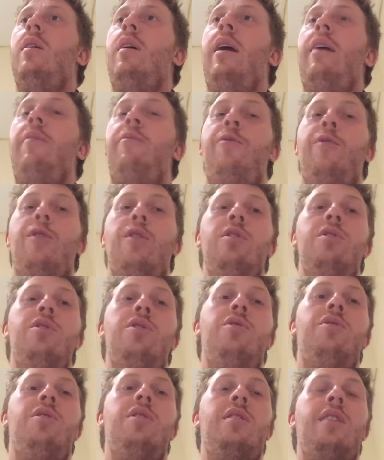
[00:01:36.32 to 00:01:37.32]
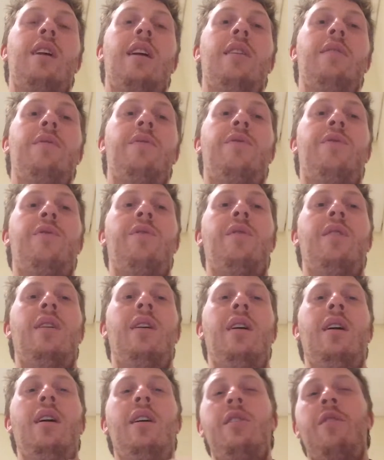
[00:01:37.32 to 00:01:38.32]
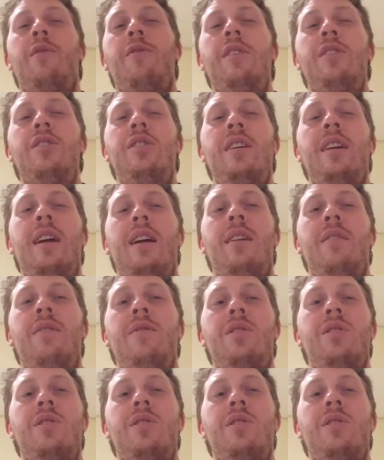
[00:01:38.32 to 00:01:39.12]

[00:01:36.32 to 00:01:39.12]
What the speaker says: At first, you just kind of, your vision kind of